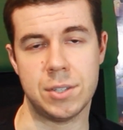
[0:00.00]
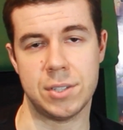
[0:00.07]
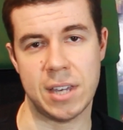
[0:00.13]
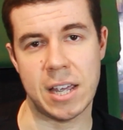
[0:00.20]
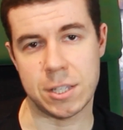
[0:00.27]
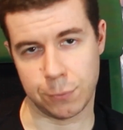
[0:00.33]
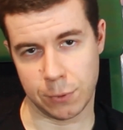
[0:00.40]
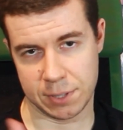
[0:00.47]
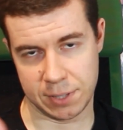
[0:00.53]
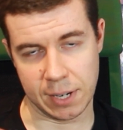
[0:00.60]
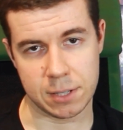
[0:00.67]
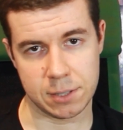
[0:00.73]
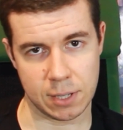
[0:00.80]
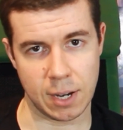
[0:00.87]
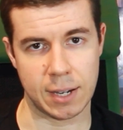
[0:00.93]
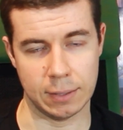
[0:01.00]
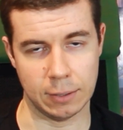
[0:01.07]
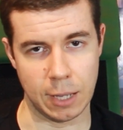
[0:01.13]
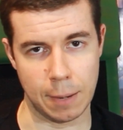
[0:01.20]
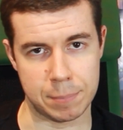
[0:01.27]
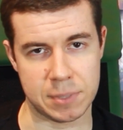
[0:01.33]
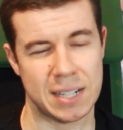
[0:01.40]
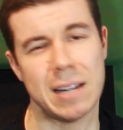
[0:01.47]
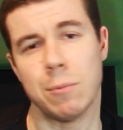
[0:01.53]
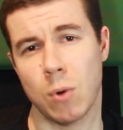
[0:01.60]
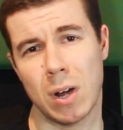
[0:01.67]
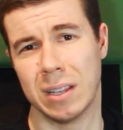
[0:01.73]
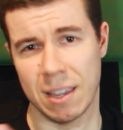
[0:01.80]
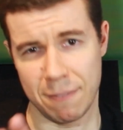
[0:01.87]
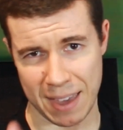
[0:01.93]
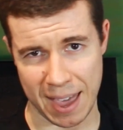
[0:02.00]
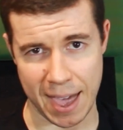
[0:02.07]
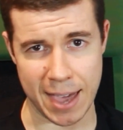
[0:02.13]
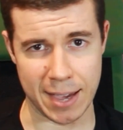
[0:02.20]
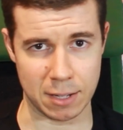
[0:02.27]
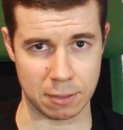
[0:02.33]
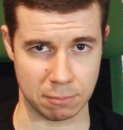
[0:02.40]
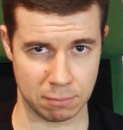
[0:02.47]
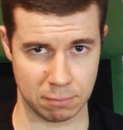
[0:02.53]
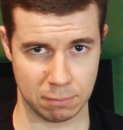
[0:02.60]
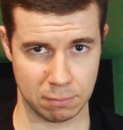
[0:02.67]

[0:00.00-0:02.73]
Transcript: It stands for Dick Sucking Lips. I didn't want to leave you hanging.